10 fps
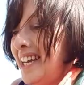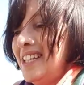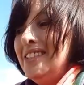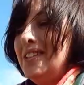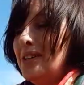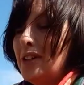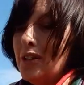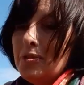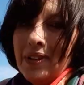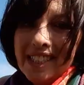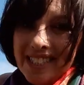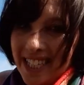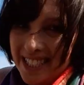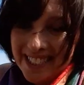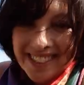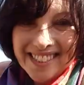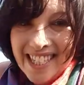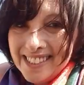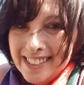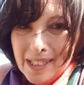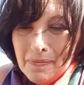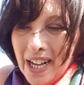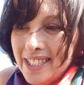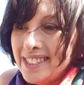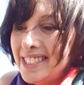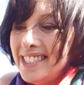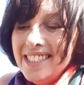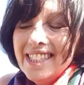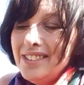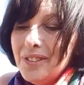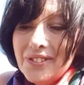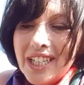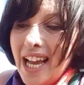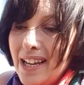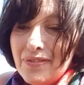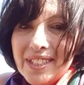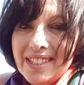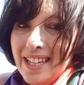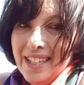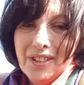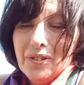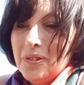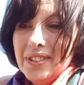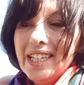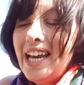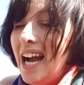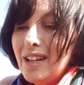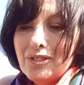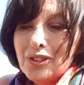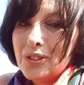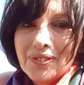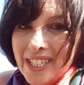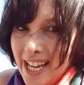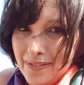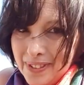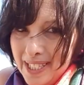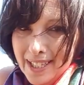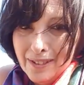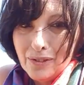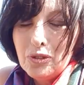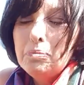No, my darling, said the mother. They don't have a tail. Icacos don't have tails.